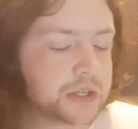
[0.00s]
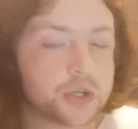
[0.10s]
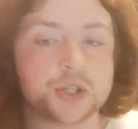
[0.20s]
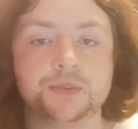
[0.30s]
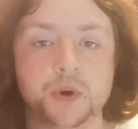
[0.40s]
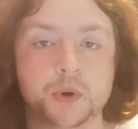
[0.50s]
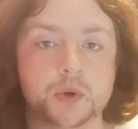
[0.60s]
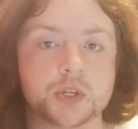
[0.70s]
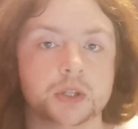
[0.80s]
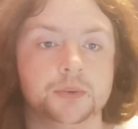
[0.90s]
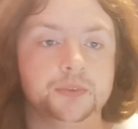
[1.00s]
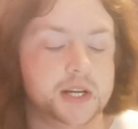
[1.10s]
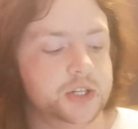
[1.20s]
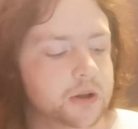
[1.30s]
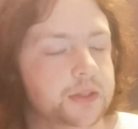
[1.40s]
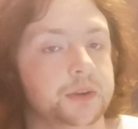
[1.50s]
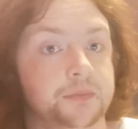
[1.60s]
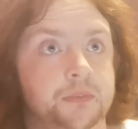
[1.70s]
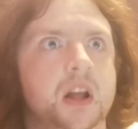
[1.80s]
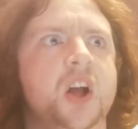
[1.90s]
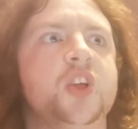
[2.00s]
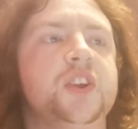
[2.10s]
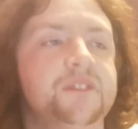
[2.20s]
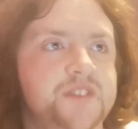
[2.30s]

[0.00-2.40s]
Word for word: does focus on the fish, the